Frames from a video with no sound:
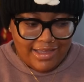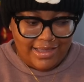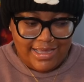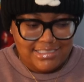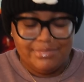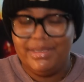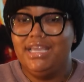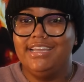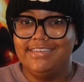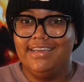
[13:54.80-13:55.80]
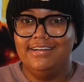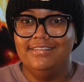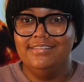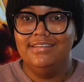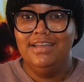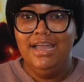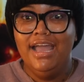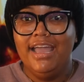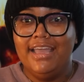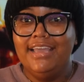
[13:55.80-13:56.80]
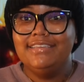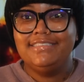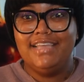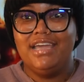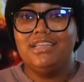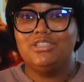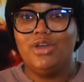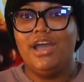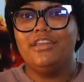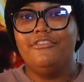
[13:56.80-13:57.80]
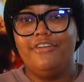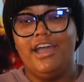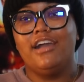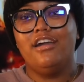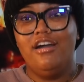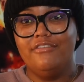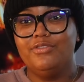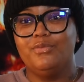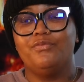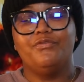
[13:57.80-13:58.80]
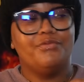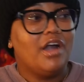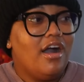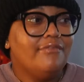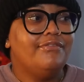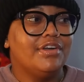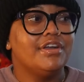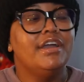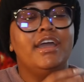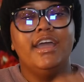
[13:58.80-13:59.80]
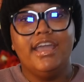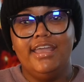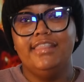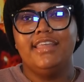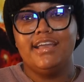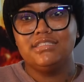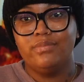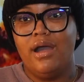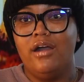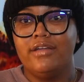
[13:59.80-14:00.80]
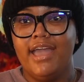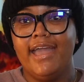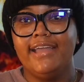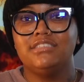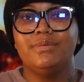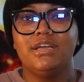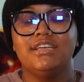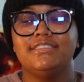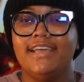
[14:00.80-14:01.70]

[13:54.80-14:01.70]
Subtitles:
He's big now. And he started trying to find comfort in that small cage because